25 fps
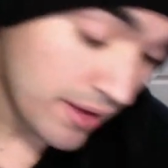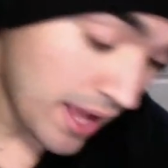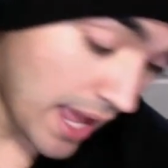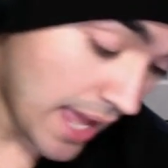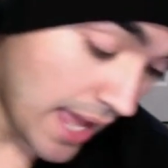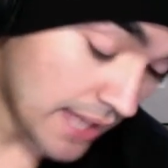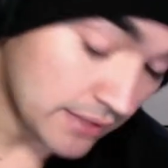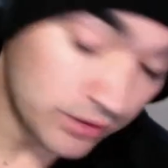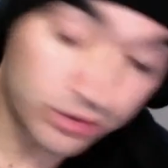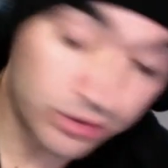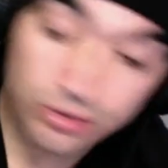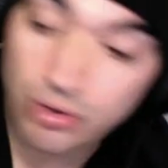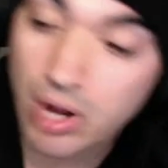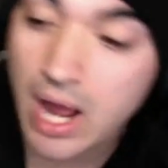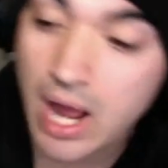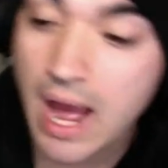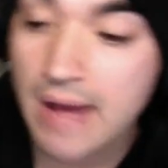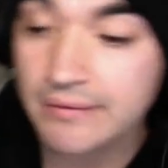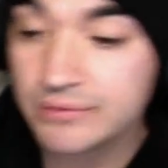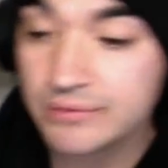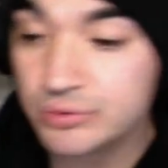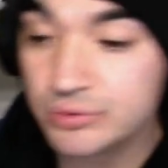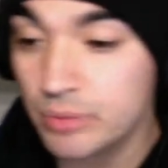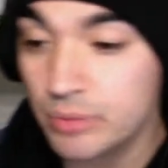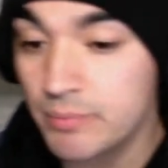And, you know, I
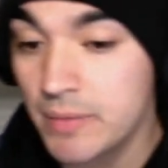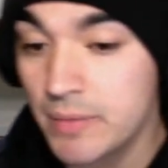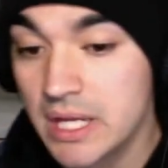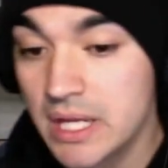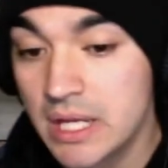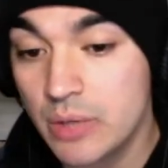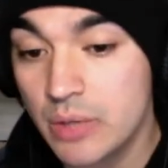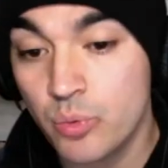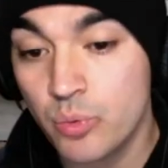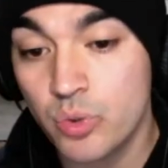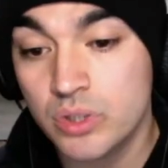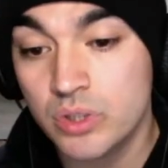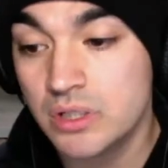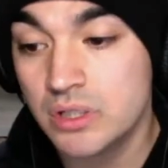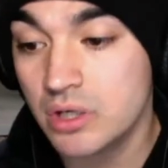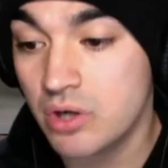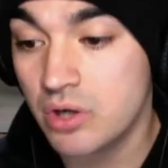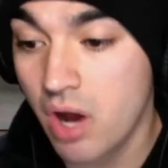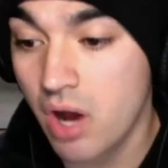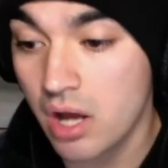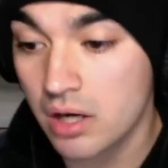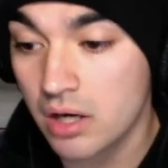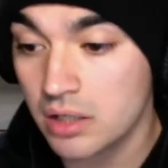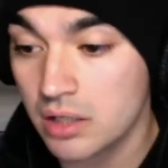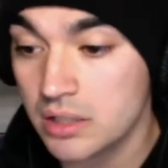have to admit, he wouldn't
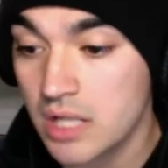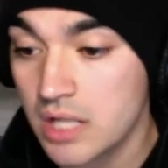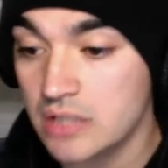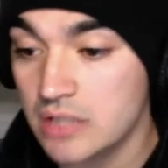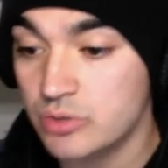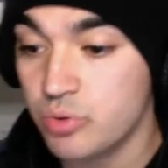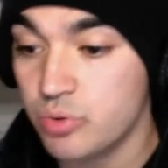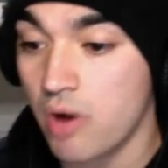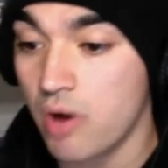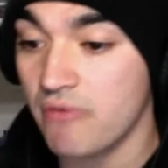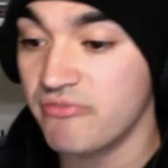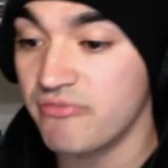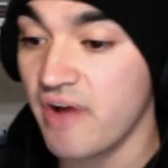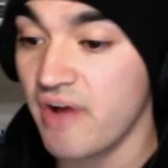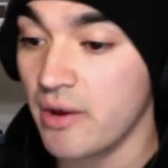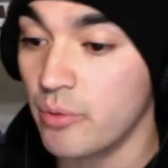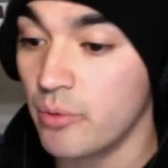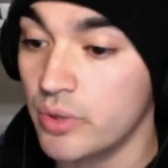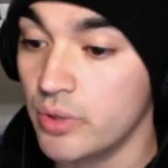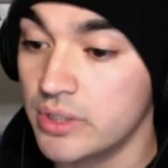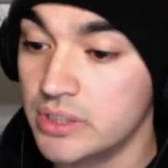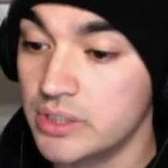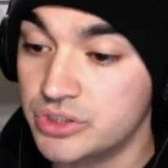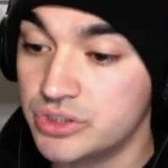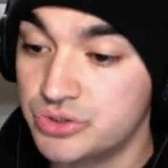have gone on that
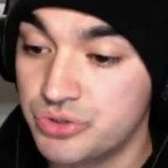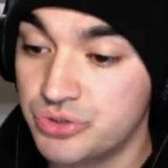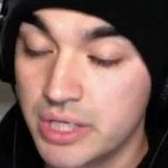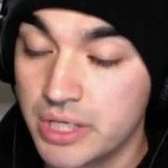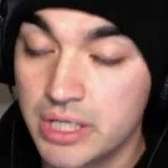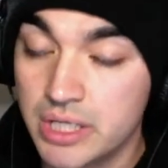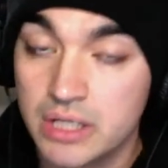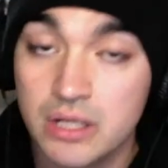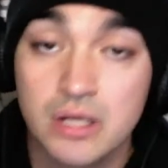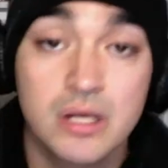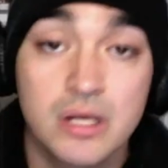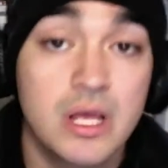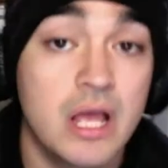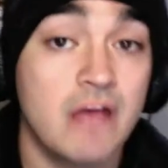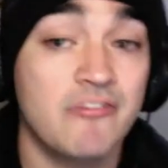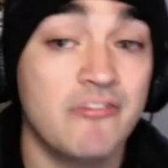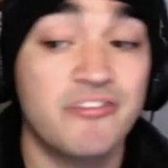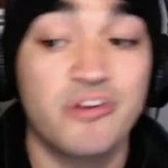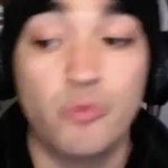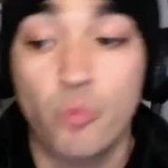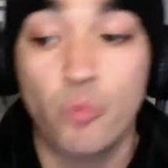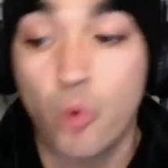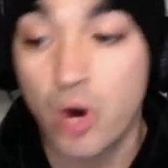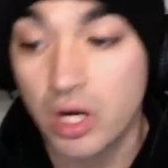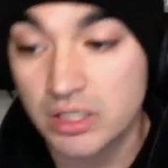12-fight winning streak if
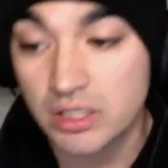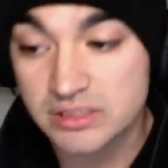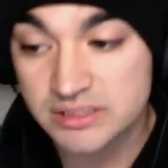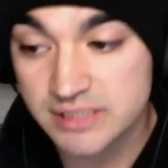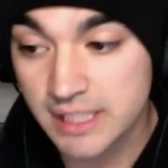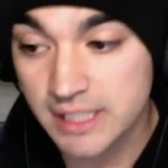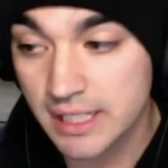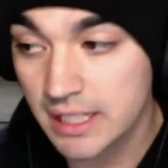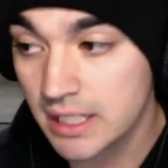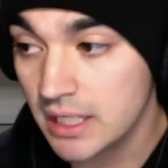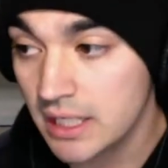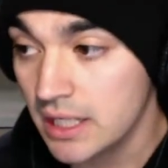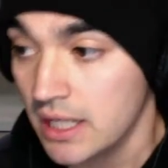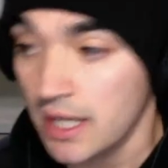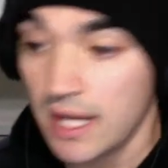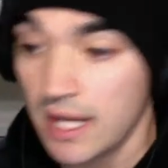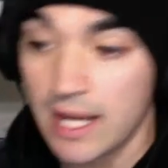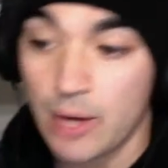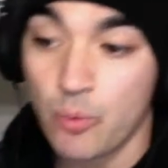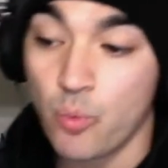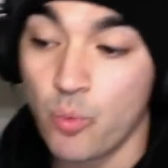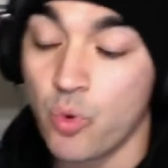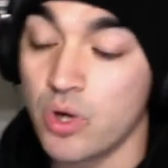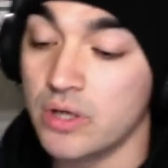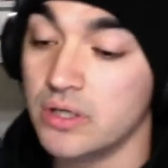he wasn't.
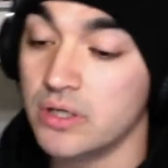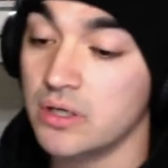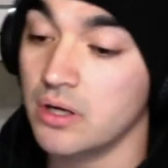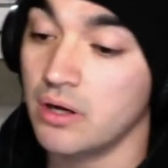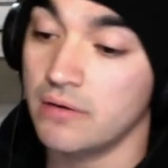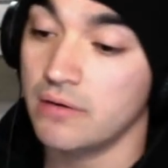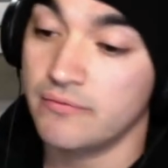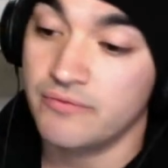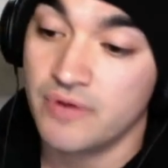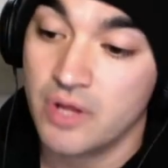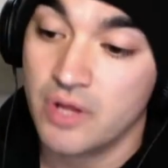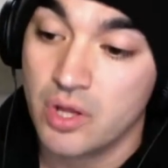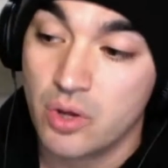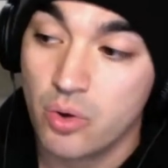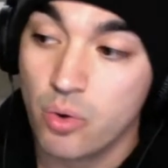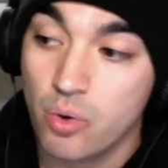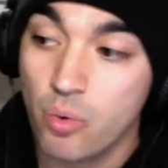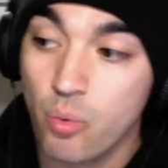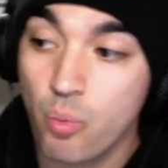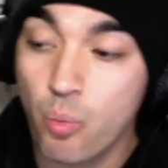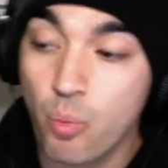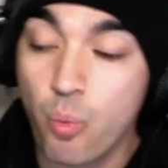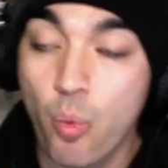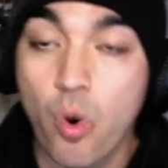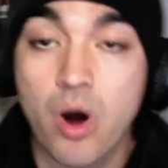He wouldn't have
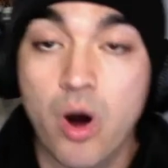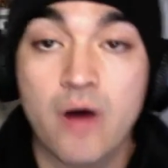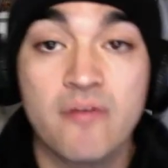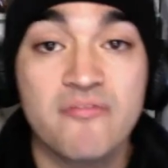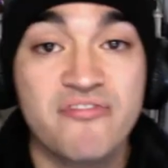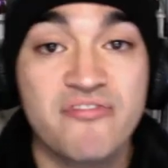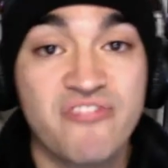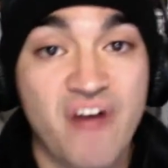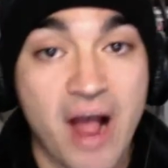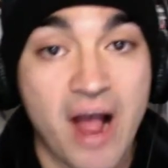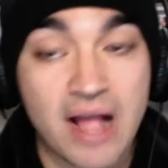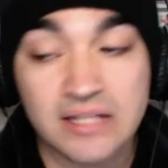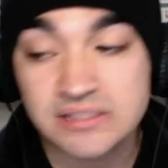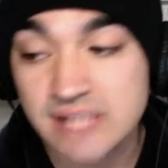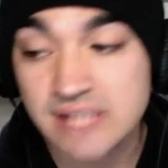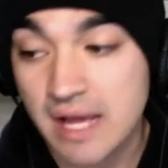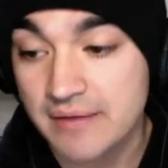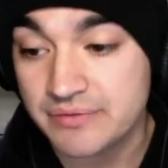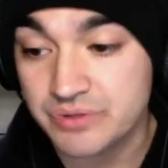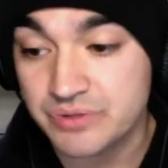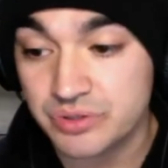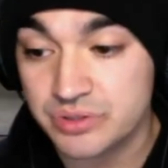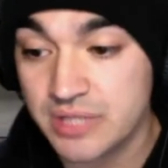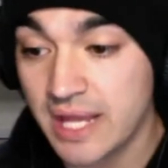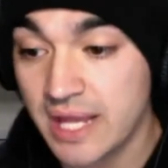won fights
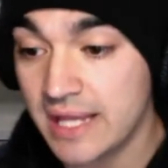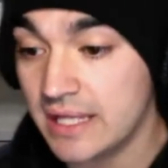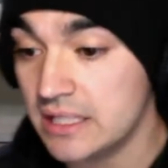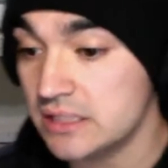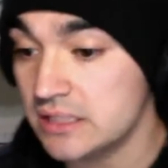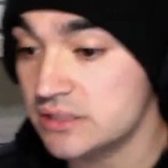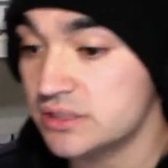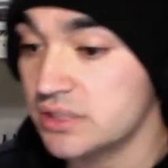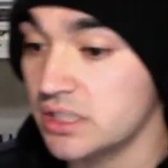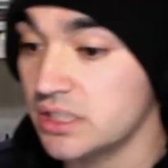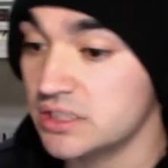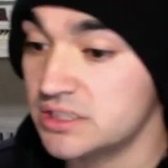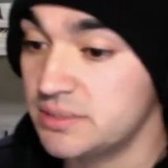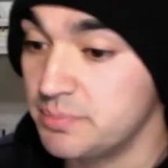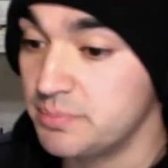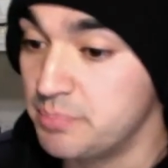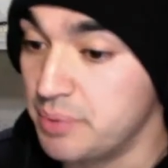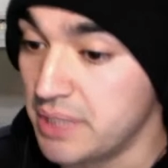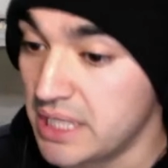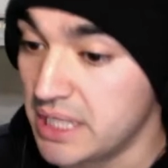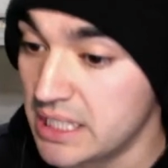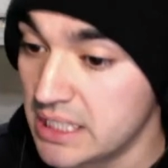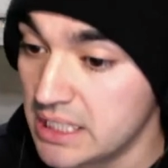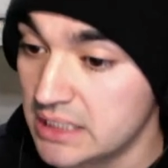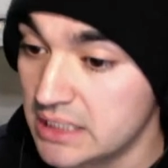after taking such
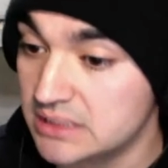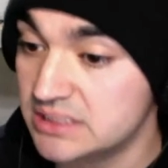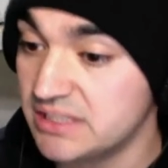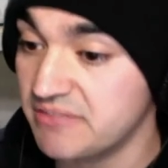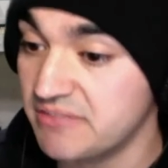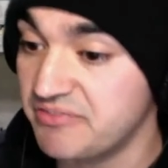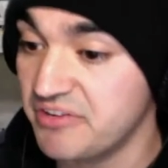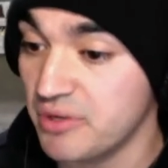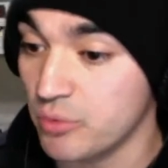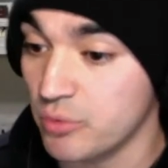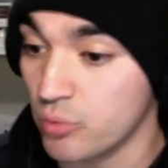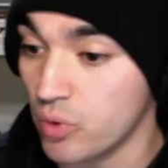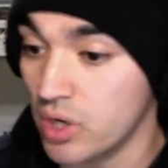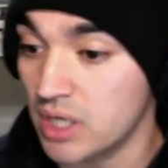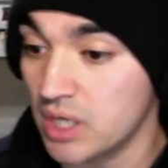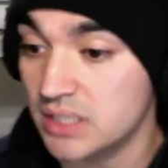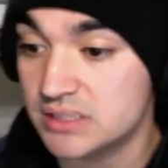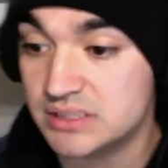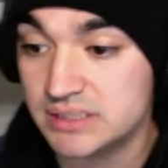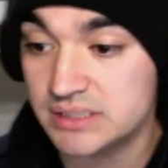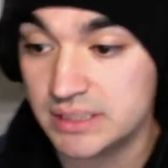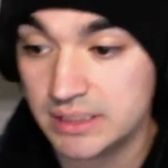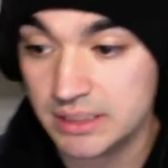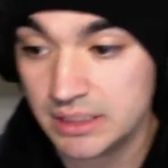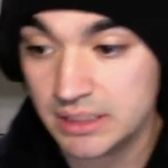beatings if he
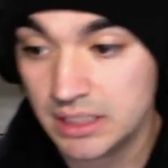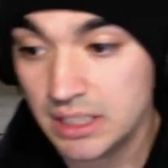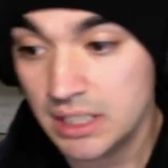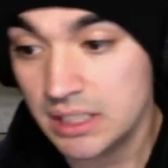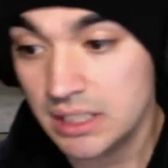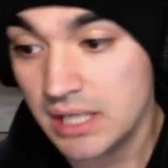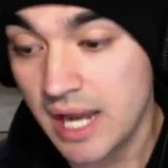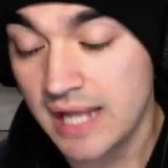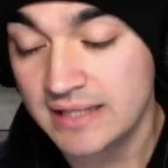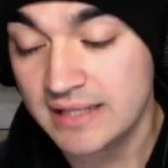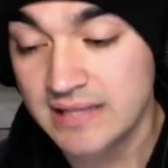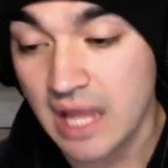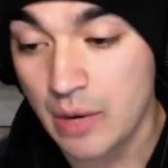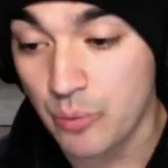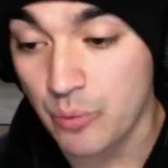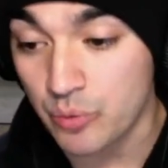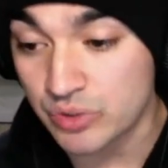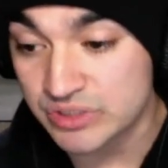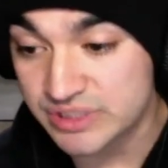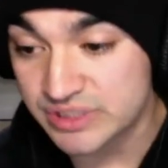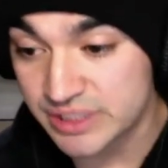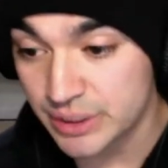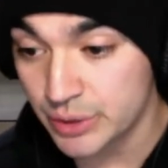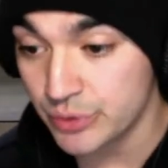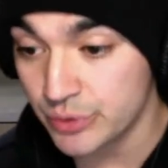wasn't. Like, that
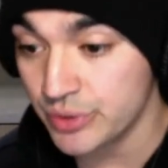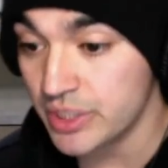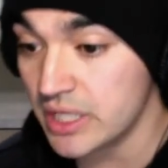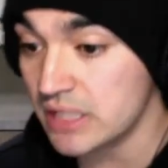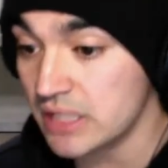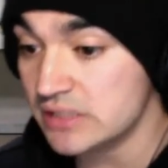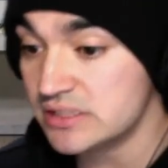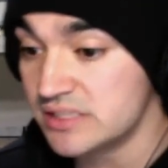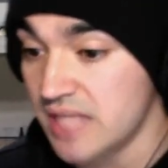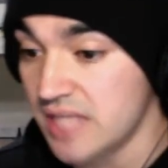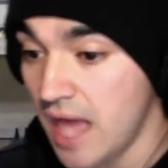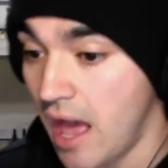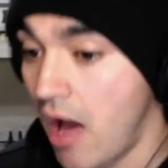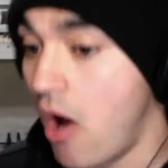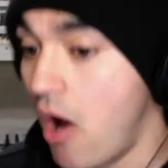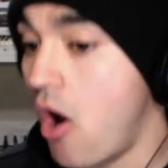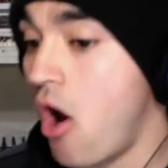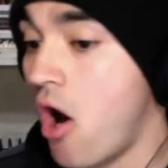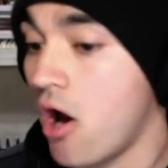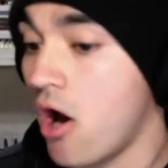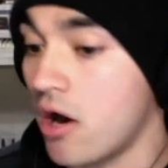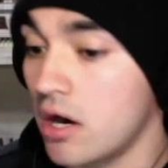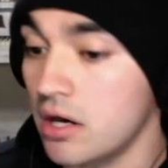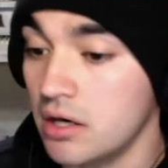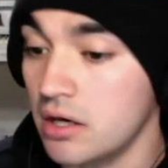resilience, that
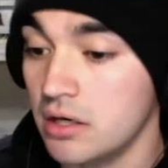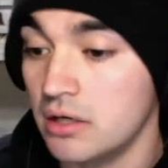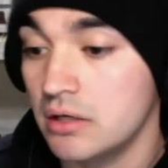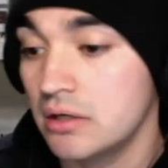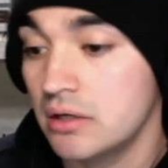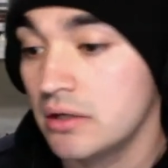heart.